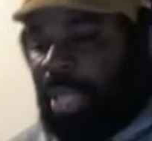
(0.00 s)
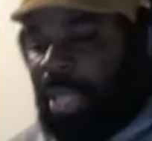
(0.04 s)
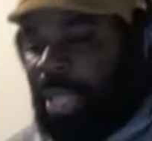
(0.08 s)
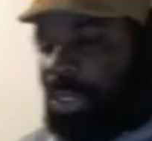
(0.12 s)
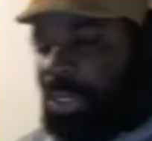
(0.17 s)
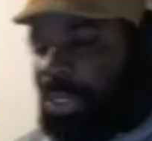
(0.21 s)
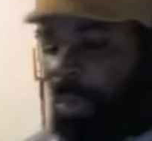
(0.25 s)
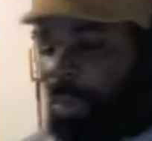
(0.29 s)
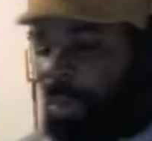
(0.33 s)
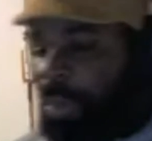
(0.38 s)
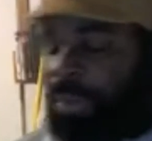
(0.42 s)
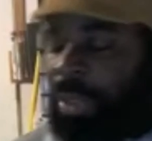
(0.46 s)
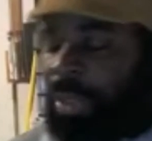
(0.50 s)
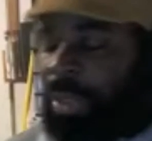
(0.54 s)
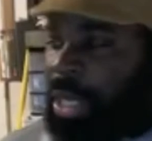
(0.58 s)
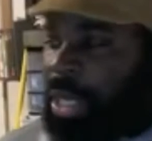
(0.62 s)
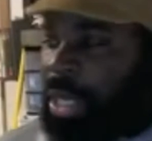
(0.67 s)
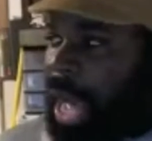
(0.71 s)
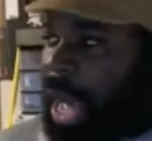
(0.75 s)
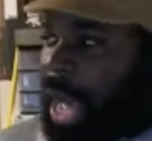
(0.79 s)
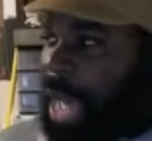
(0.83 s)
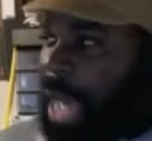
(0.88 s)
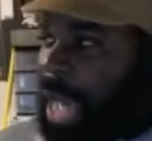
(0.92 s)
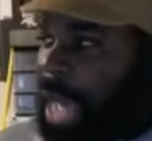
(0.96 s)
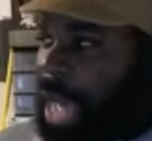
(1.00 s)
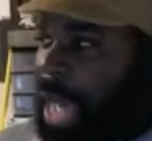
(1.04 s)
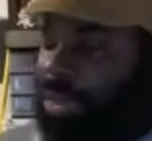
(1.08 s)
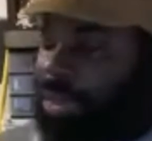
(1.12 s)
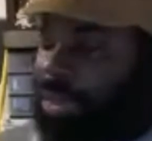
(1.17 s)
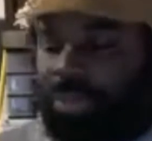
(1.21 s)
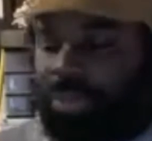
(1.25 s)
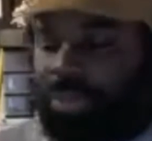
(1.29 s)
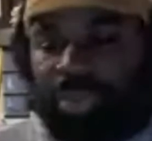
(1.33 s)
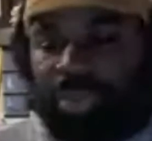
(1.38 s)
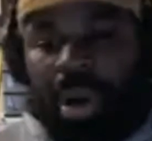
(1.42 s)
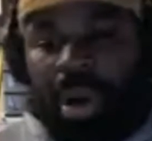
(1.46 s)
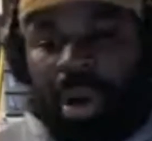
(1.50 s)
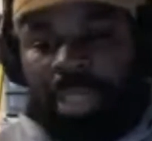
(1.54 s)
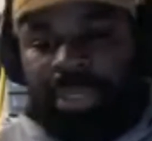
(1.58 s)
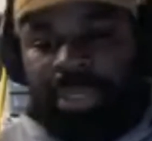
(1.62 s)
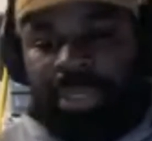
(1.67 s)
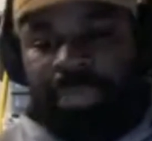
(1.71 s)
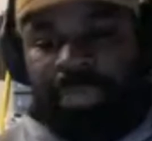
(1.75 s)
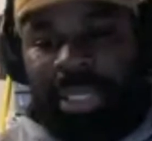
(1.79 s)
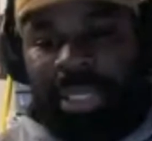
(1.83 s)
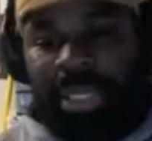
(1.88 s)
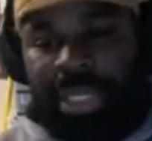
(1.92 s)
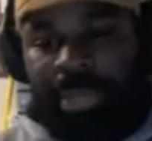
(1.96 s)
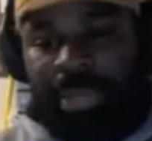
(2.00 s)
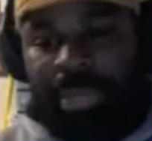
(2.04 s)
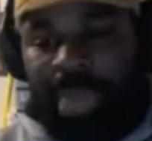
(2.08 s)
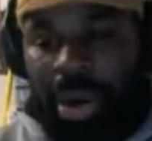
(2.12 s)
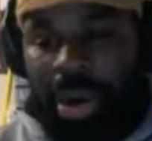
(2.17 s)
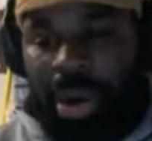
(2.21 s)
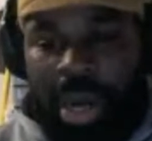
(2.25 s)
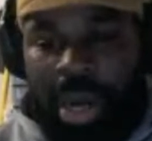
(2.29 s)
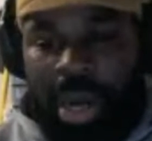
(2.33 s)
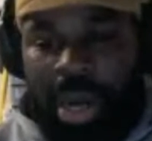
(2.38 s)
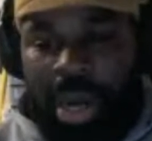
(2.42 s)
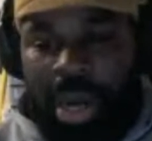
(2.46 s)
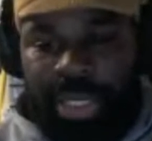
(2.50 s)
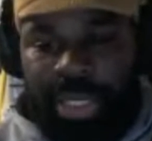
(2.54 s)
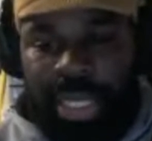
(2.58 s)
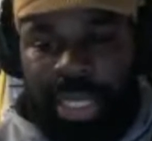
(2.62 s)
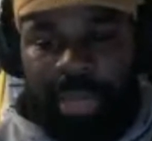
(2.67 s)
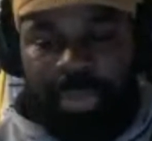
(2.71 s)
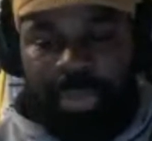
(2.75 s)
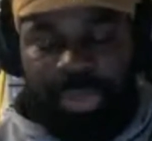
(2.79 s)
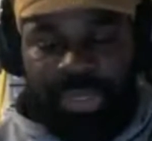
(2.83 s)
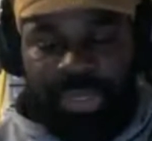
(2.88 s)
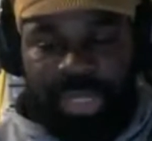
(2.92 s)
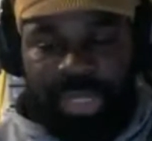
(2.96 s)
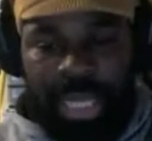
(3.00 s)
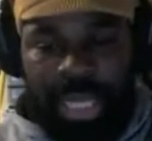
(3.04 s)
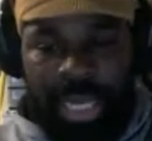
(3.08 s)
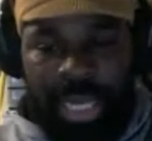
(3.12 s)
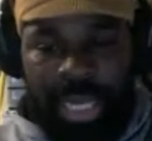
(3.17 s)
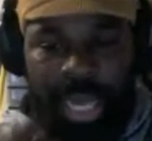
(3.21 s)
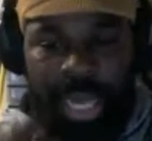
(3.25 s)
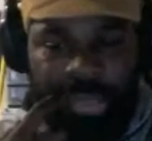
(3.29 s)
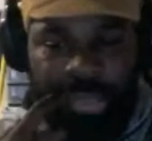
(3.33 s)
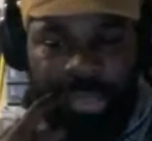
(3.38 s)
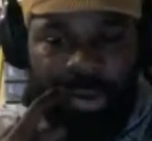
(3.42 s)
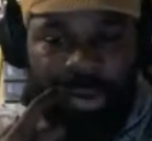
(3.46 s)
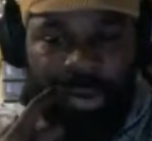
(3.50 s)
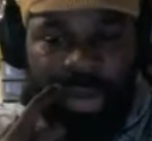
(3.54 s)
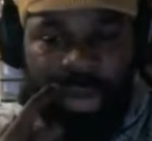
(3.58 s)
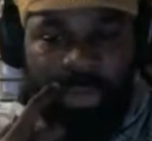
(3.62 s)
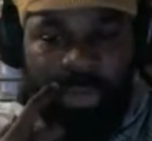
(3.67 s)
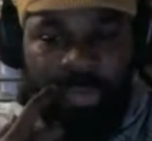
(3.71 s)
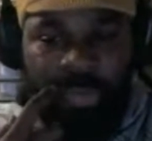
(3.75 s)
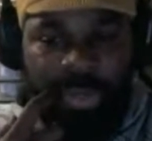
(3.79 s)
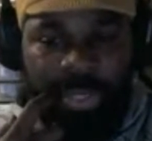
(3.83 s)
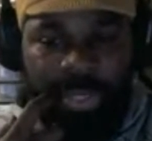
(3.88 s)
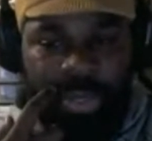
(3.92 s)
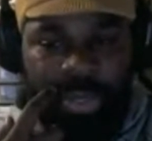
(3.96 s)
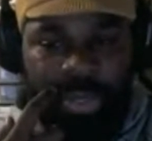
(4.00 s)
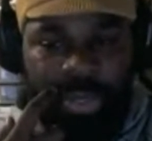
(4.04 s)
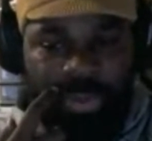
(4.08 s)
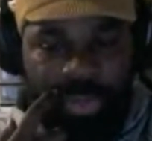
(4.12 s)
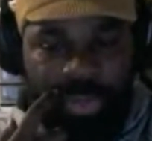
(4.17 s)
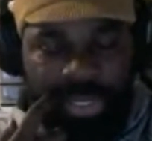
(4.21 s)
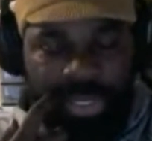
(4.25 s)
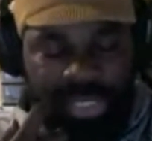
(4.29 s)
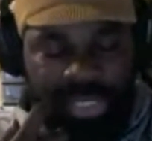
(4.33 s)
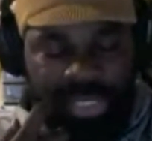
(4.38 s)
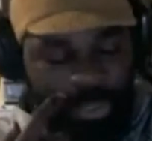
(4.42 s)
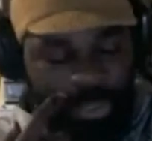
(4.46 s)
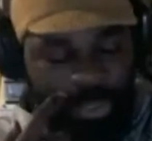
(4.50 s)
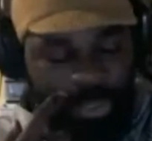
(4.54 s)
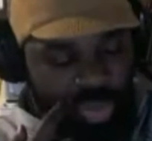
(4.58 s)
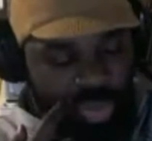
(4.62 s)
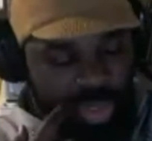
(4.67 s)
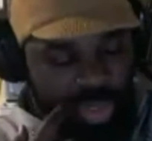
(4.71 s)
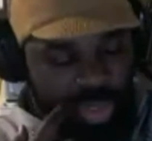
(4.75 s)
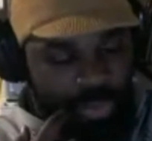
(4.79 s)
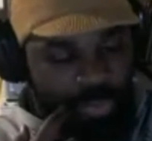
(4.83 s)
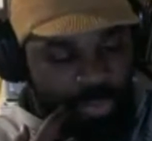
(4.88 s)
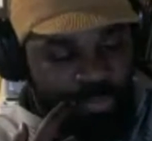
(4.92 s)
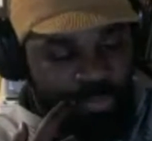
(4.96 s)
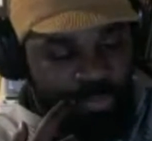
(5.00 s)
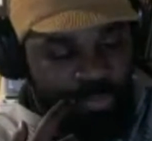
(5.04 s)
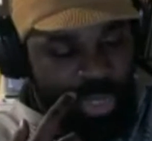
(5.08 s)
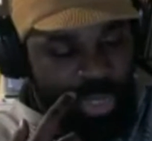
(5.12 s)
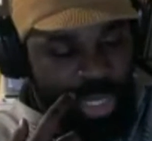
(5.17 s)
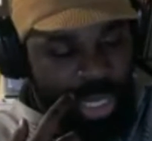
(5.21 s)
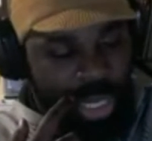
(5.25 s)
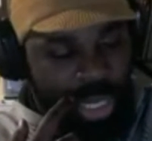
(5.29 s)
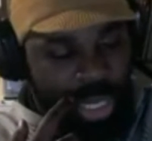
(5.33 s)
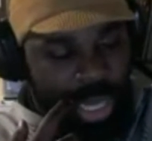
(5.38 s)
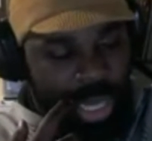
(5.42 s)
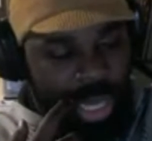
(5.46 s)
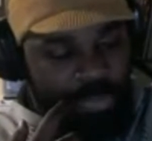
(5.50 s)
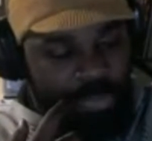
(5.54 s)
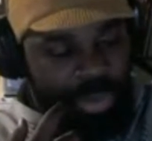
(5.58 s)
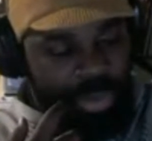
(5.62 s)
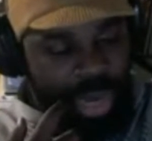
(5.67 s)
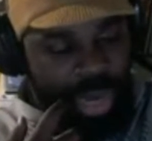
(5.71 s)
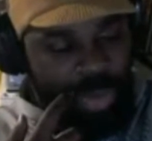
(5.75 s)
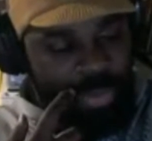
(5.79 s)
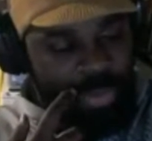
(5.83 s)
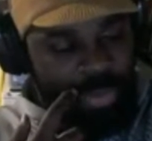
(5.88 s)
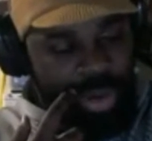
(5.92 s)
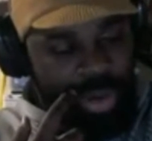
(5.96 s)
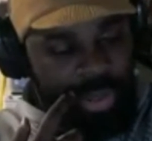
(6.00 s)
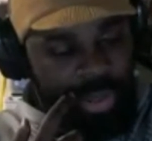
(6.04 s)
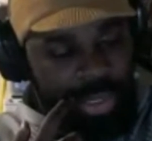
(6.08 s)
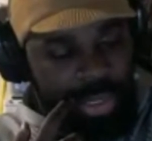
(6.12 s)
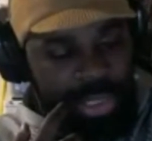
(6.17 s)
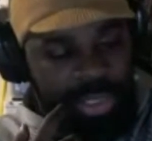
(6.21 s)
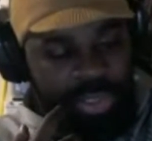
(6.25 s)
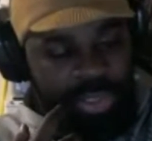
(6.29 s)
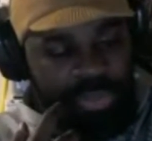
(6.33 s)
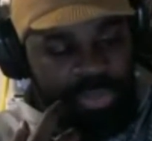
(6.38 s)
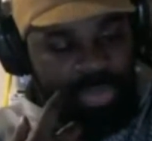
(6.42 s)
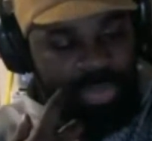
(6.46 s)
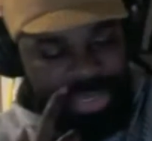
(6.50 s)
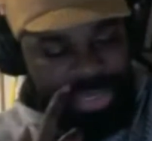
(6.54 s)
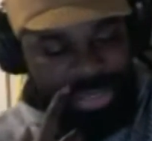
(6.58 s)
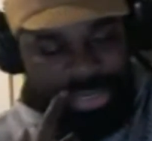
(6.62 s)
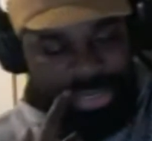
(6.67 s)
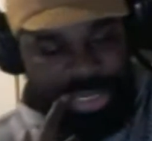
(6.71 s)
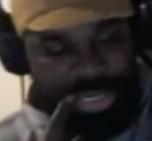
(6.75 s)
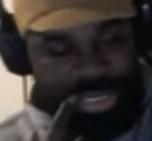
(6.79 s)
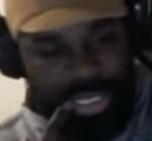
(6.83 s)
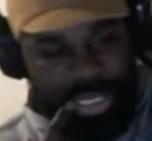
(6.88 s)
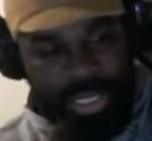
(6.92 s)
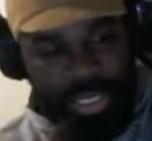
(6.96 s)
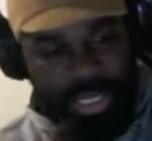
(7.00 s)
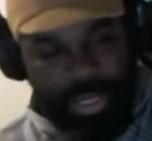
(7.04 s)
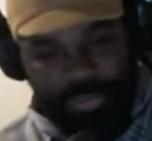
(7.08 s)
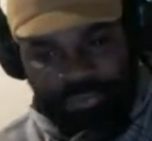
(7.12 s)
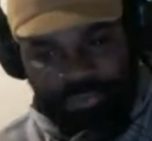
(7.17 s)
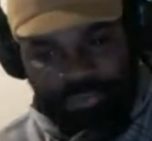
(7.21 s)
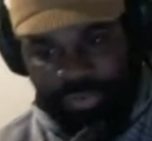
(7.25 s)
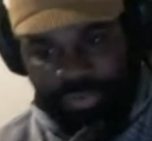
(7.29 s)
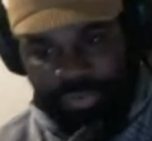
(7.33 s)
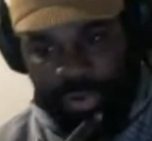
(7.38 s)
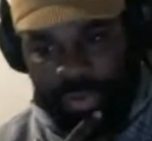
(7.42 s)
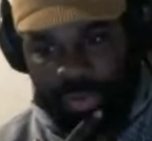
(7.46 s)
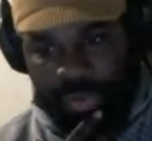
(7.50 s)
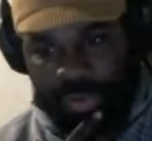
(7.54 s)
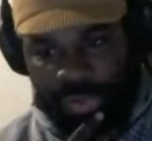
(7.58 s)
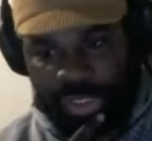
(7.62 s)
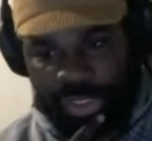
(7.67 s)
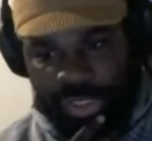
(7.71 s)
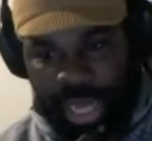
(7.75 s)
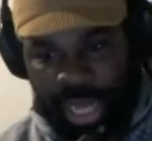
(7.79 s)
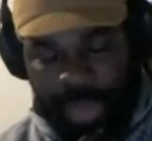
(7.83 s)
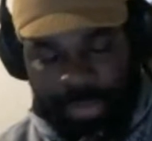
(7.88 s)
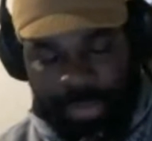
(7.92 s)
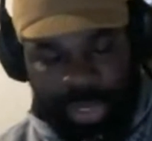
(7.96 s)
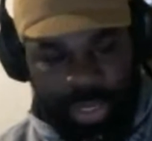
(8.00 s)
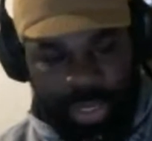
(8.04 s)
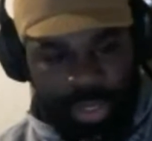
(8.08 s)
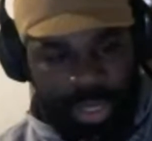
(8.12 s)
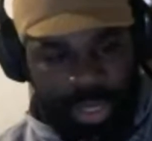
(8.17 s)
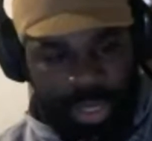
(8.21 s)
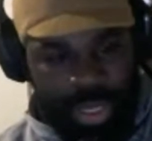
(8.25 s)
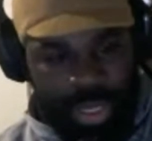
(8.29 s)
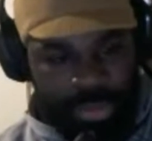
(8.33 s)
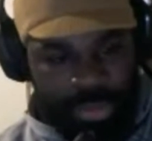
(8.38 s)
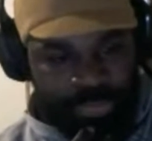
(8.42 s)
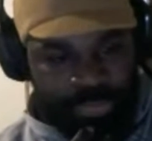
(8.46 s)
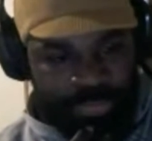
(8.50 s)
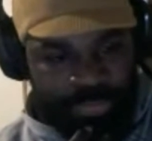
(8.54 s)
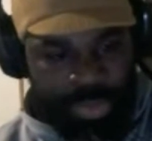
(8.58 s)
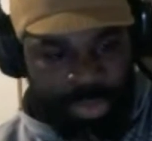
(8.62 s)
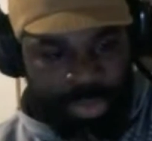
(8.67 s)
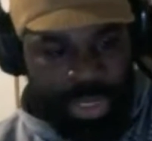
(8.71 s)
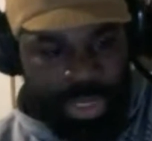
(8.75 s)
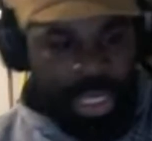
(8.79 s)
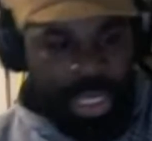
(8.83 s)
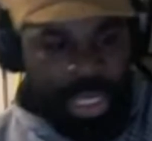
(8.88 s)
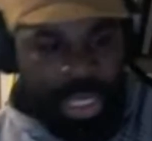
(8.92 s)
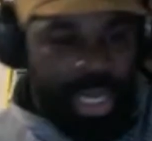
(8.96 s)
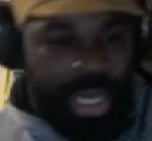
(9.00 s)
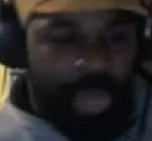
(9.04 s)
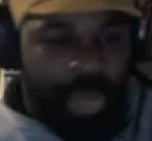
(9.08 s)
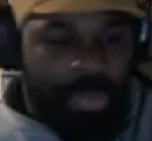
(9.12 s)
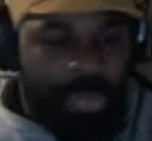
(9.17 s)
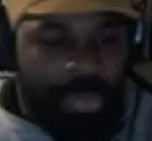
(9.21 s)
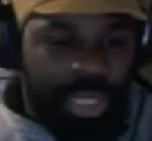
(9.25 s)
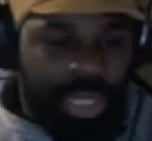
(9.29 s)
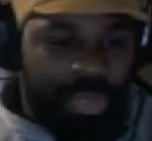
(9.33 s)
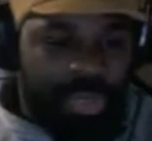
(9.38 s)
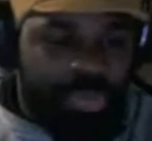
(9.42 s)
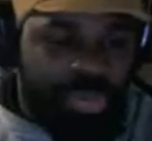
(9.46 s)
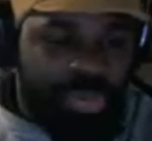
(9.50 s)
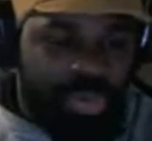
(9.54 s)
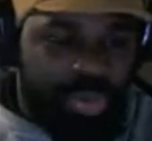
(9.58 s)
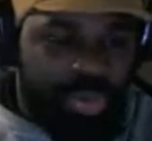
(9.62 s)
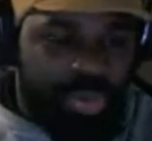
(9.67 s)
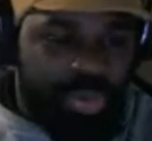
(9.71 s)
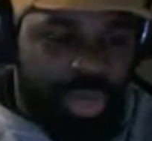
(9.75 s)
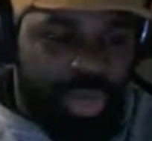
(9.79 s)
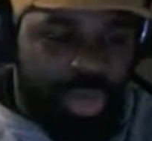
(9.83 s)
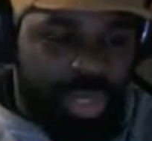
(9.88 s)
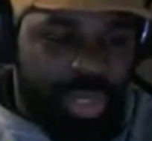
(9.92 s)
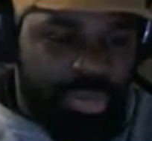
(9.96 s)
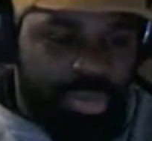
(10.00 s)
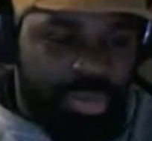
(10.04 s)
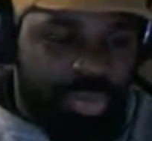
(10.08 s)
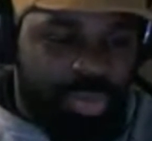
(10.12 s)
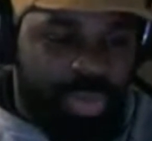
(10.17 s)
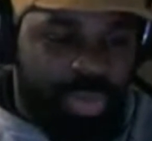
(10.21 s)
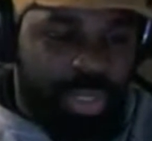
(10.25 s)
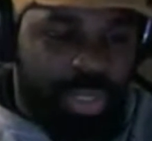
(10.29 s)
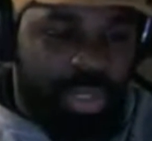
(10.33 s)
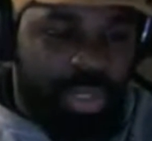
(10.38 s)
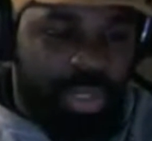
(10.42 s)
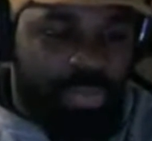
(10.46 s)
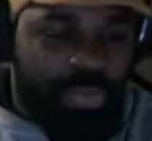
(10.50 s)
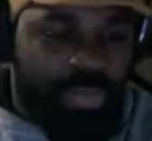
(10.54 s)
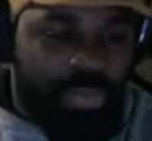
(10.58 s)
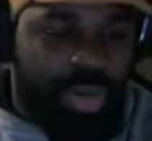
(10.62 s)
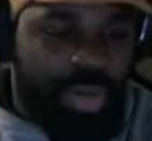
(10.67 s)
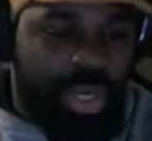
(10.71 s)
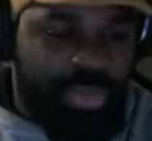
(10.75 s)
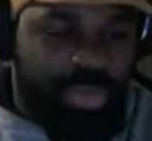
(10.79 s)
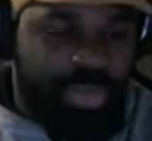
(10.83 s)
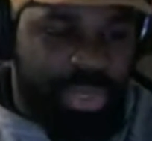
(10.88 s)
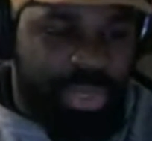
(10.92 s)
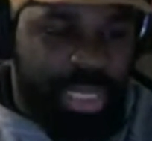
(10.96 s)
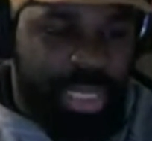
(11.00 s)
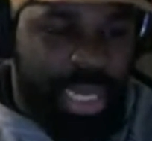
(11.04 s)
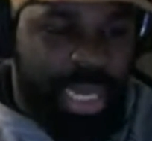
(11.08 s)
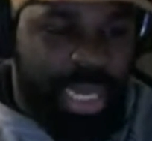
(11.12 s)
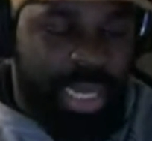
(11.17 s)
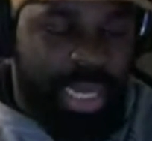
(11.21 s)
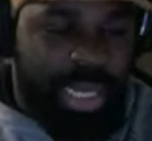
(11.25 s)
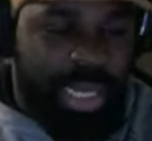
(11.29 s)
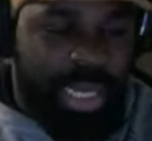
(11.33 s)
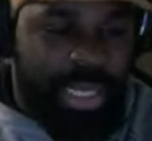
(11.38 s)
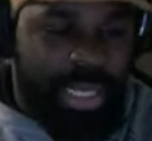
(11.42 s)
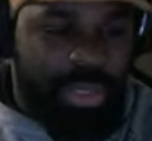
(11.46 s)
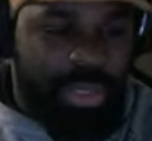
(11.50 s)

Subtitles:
So I don't draw as much at my art table as I thought I would or as I used to. I primarily use my Cintiq and Photoshop and a couple other programs. One of the programs I